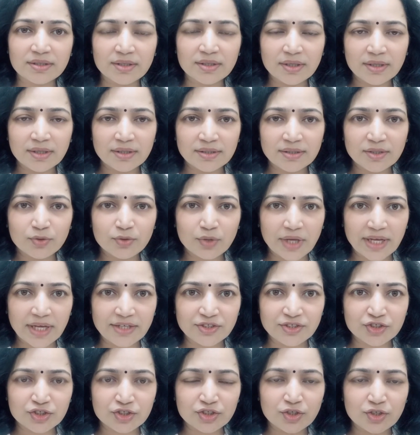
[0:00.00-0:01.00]

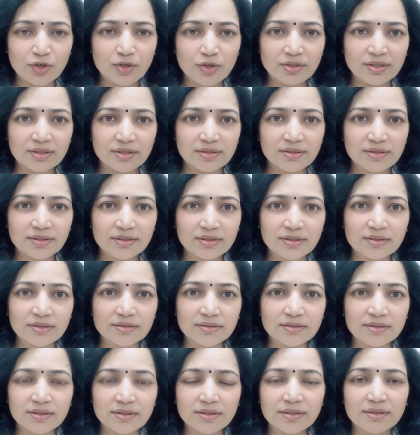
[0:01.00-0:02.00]
occasion or
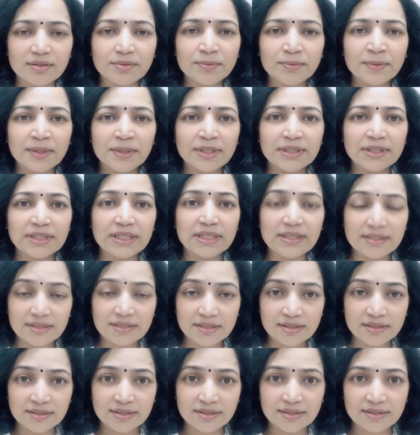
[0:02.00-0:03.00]
the listeners.